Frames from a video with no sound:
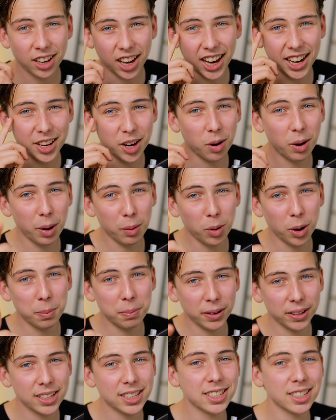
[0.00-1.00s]
I know I won't
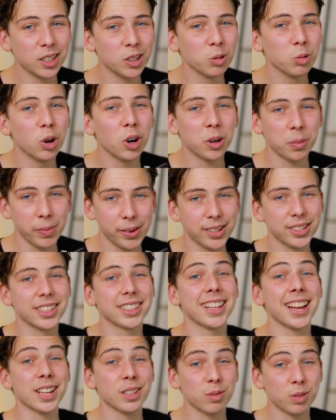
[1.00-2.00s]
be listening to rock
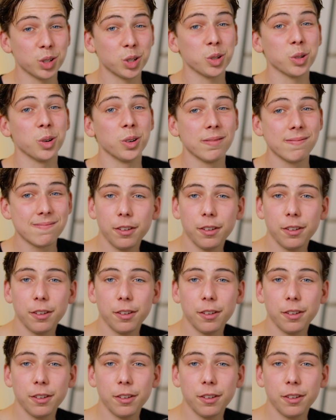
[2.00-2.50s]
music, that's for sure.